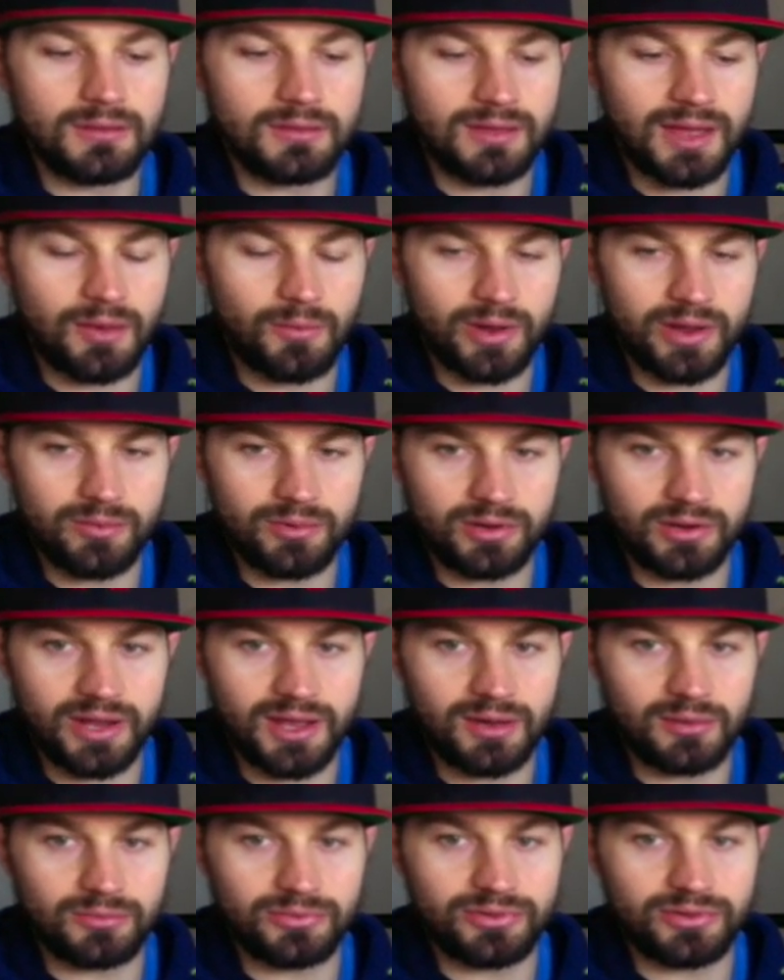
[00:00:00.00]
That way, we're going to
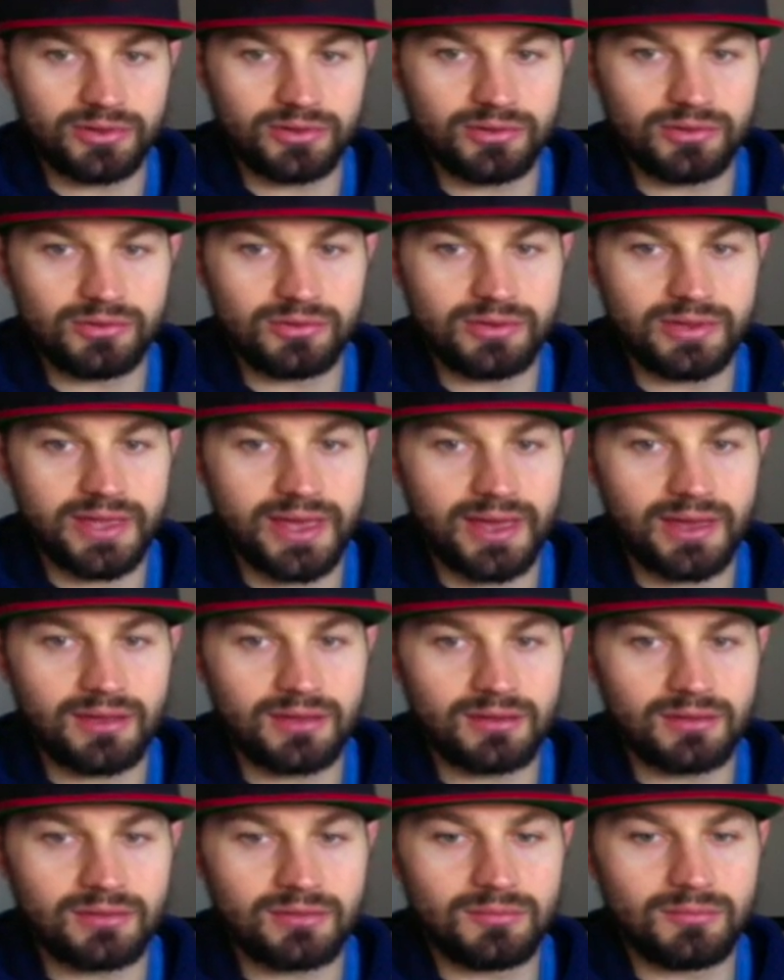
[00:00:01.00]
help to get
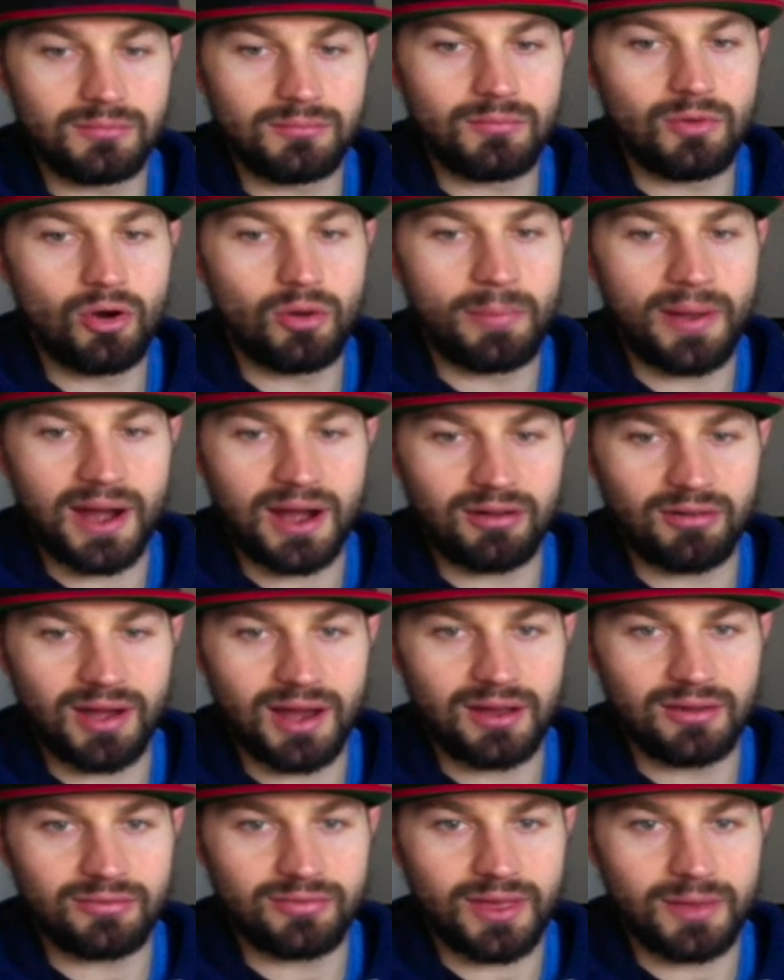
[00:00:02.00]
more power
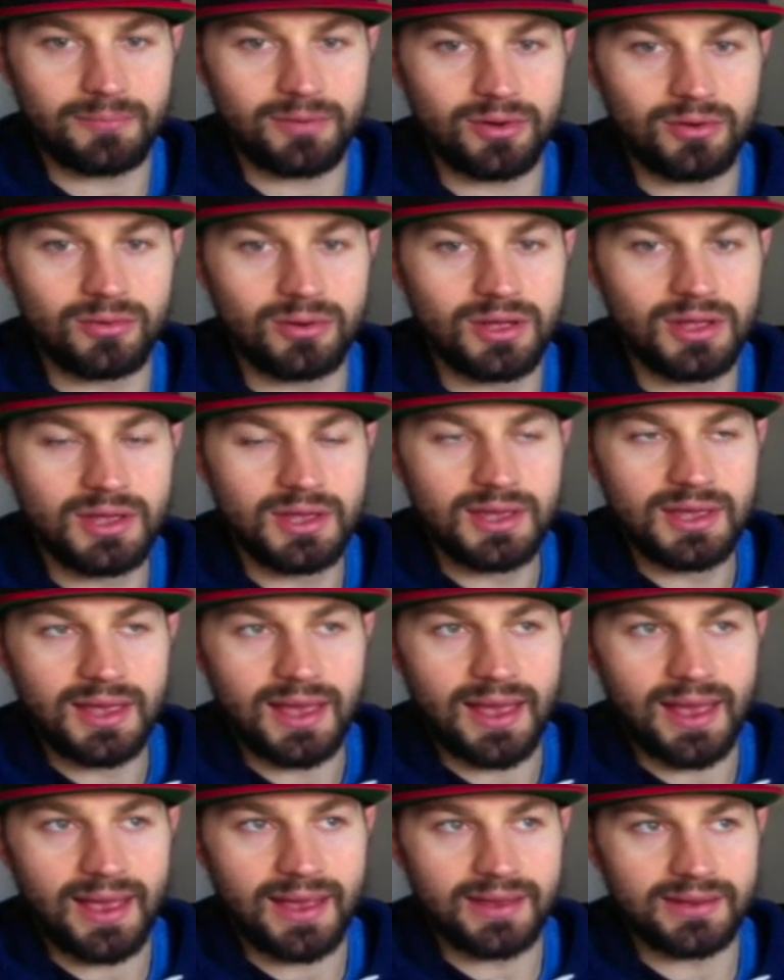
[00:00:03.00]
out of that pull.
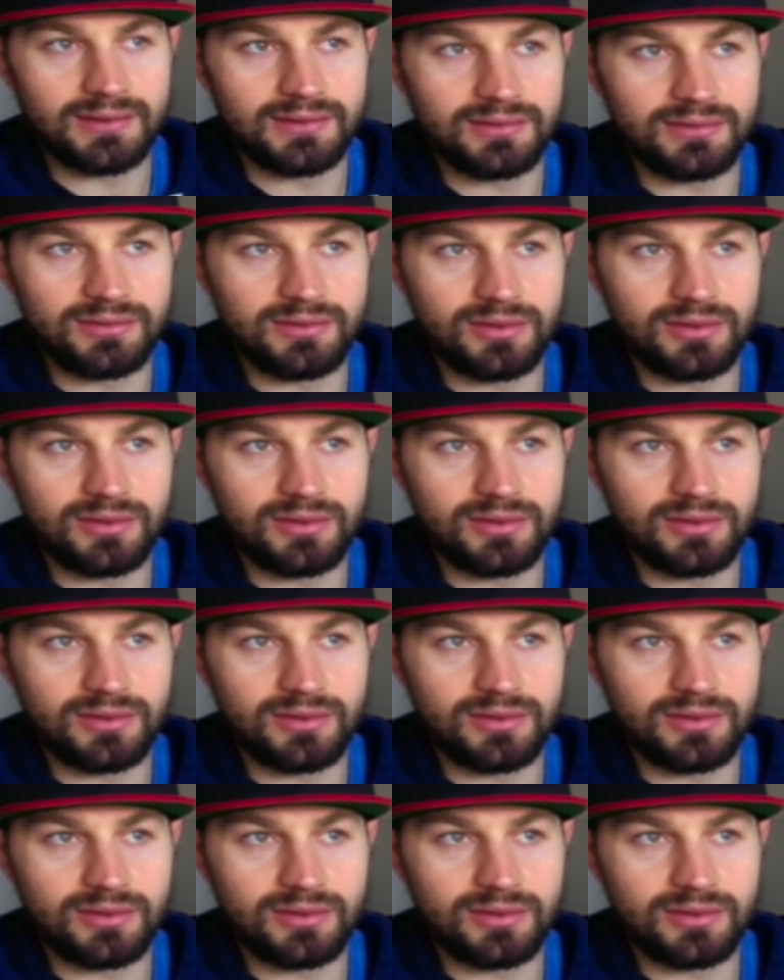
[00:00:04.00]
And